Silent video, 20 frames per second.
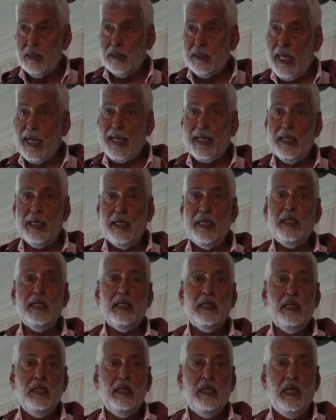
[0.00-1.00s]
Secondly,
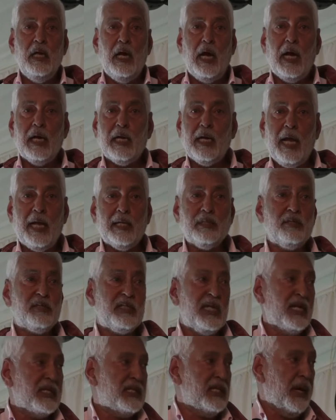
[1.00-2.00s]
I'd like
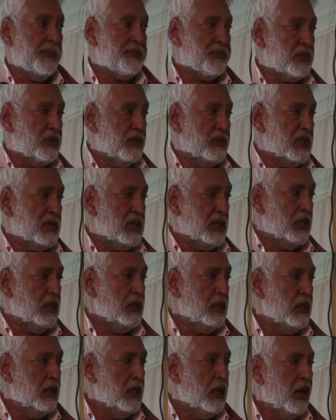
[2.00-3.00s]
to take the opportunity
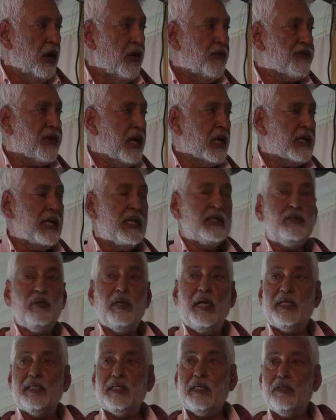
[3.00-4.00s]
of
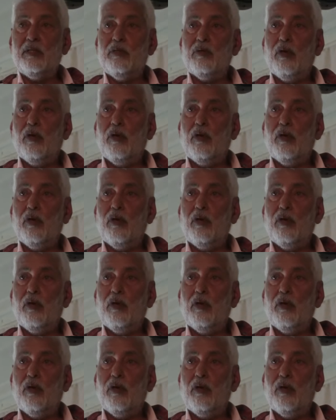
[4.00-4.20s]
congratulating